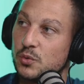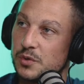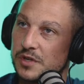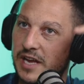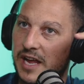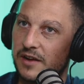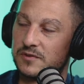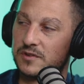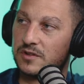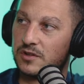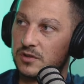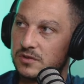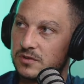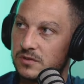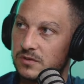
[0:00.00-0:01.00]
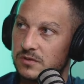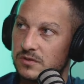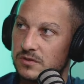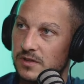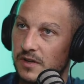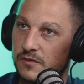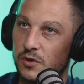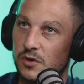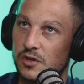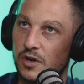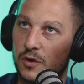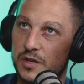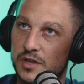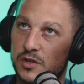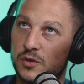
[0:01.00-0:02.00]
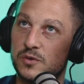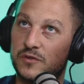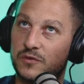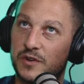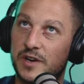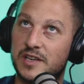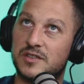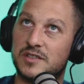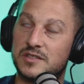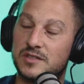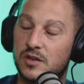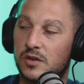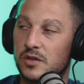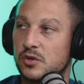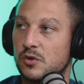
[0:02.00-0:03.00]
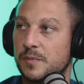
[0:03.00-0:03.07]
would have if you could only use 3 exercises to target your